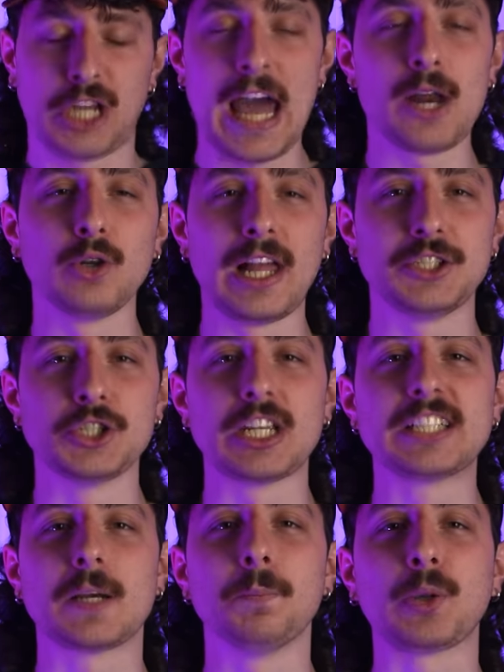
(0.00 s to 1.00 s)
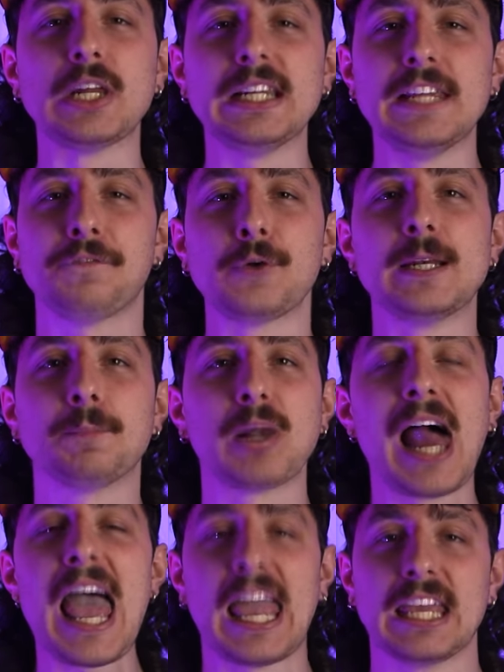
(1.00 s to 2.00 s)
Shadow Legends is completely free to
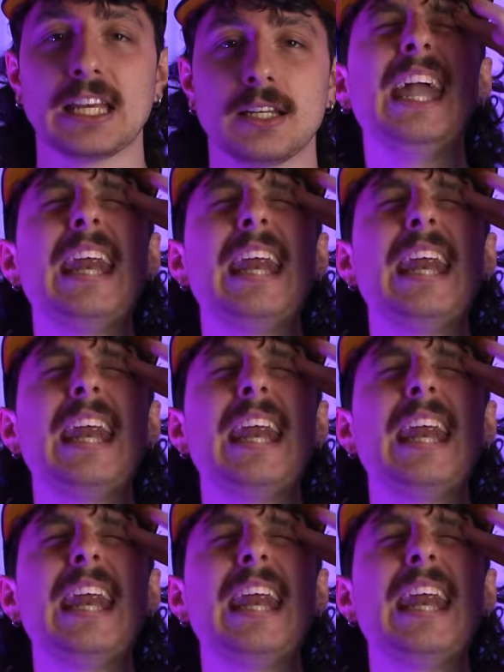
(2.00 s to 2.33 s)
play.